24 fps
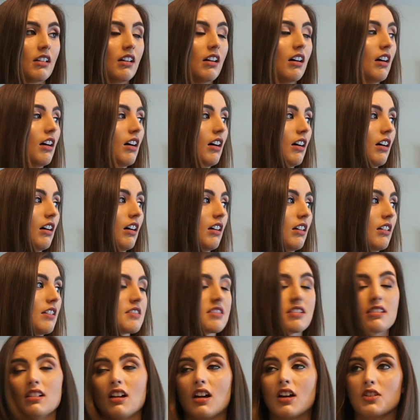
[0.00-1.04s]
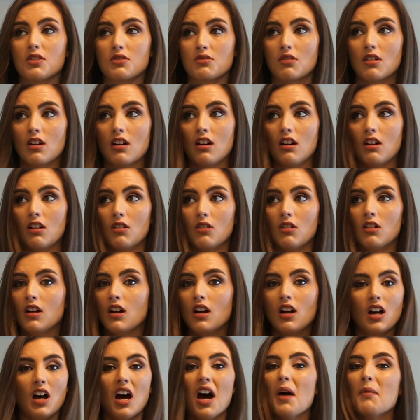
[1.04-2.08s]
cilantro,
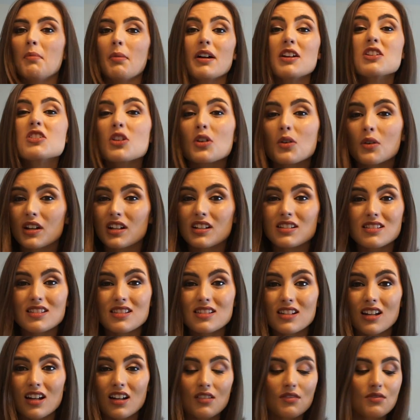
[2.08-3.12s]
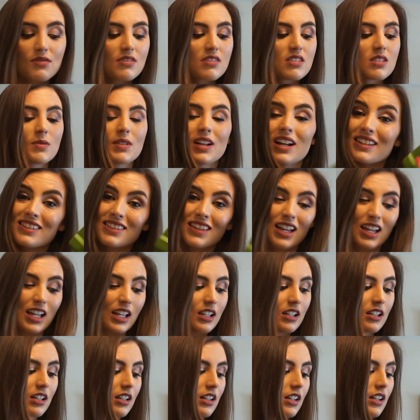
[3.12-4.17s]
a bunch of green stuff. So we got
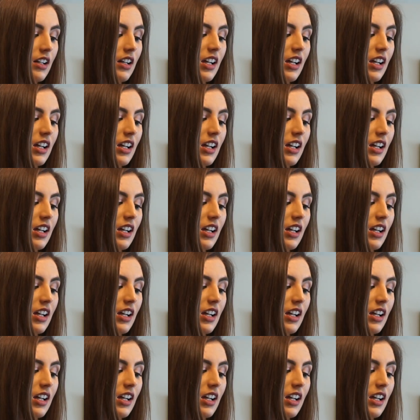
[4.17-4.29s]
that.